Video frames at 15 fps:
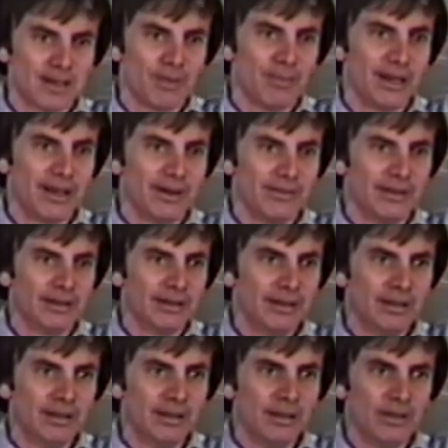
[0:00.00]
come out of it.
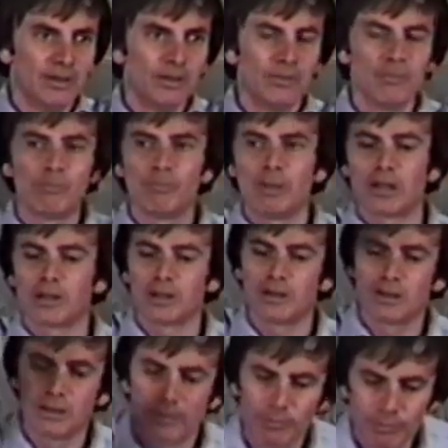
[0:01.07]
But
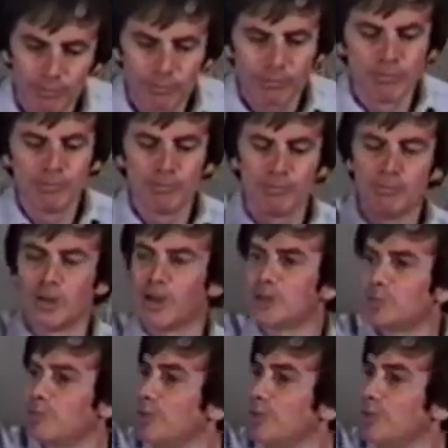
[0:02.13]
most